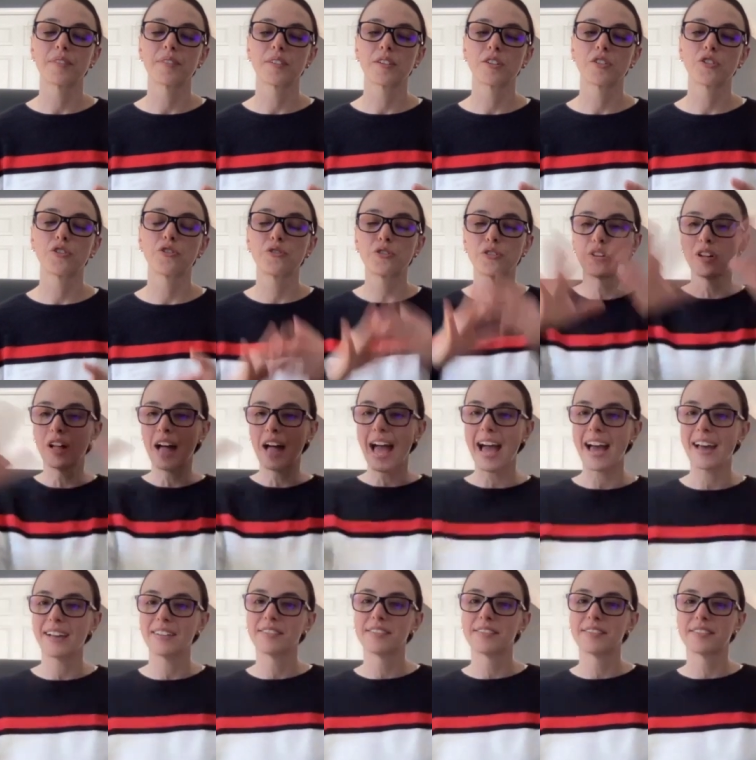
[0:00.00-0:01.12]
Google
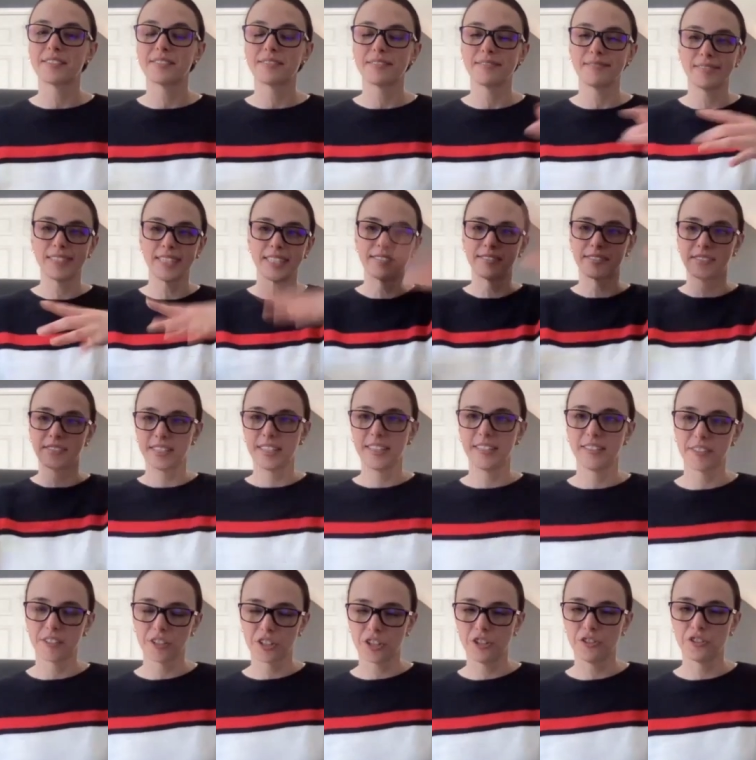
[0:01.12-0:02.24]
Ads is
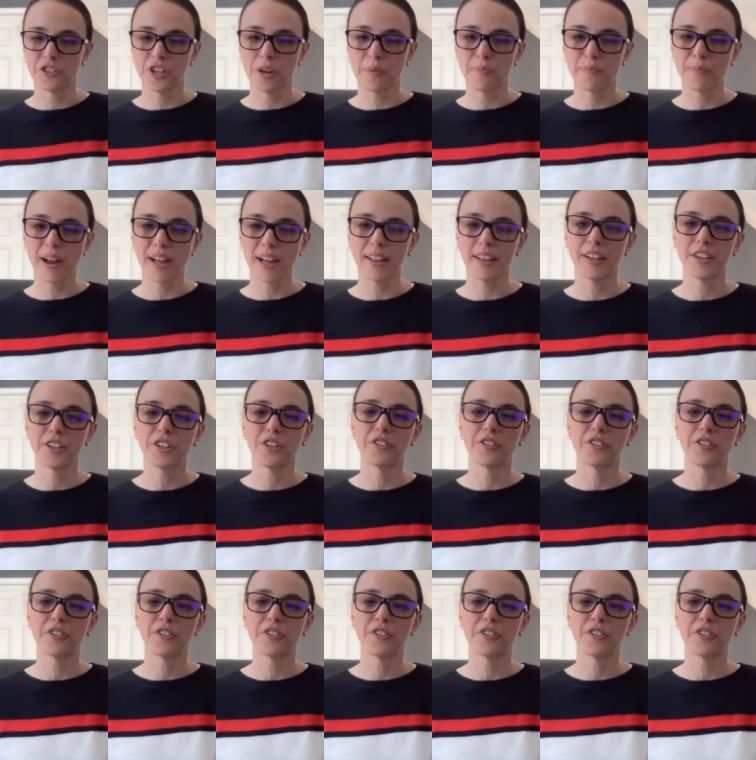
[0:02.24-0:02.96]
a huge umbrella.